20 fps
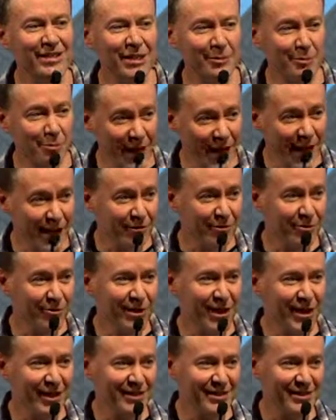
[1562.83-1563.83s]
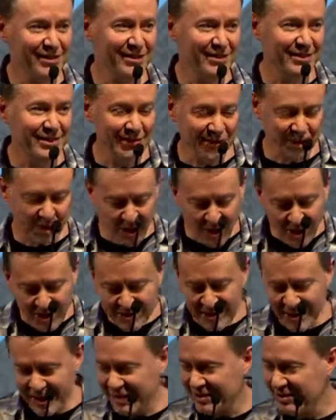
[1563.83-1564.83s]
an about face in the
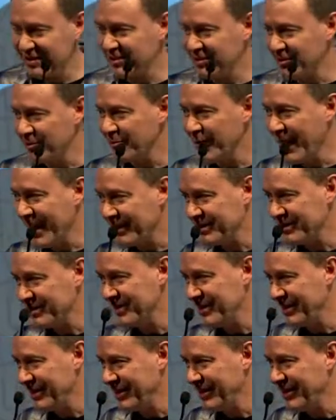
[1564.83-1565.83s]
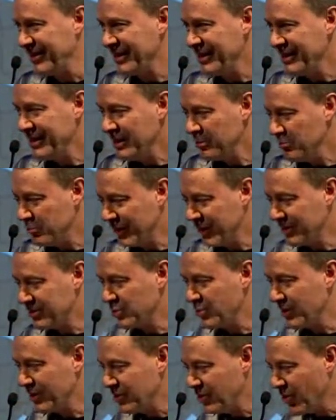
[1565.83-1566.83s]
context of our sin. It means
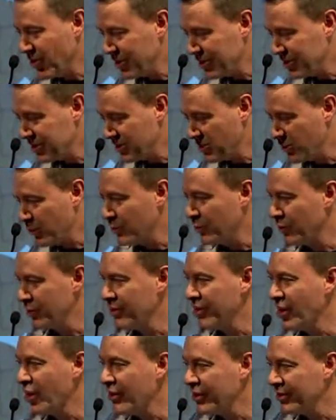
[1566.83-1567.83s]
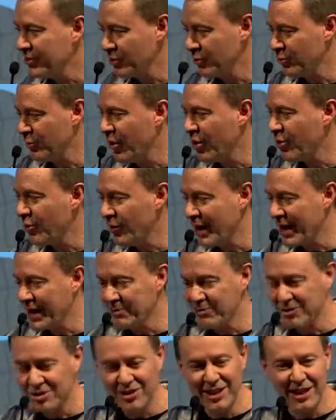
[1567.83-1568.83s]
to acknowledge that we were going the wrong way,
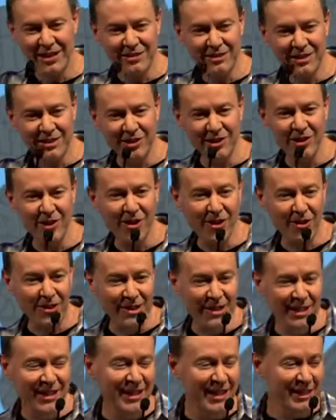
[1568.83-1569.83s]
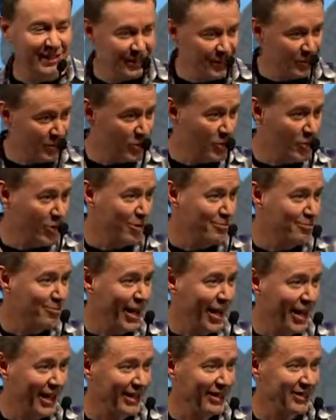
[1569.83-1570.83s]
rejecting God, and to turn
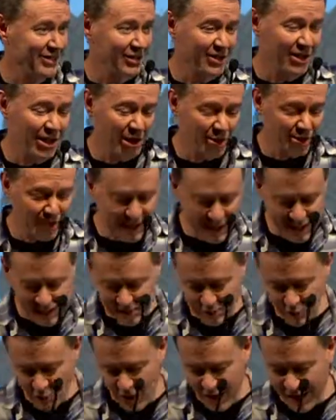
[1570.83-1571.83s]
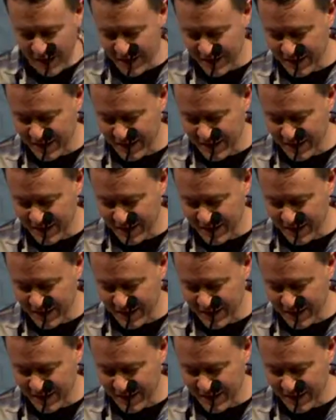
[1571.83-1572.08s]
back and to go His way.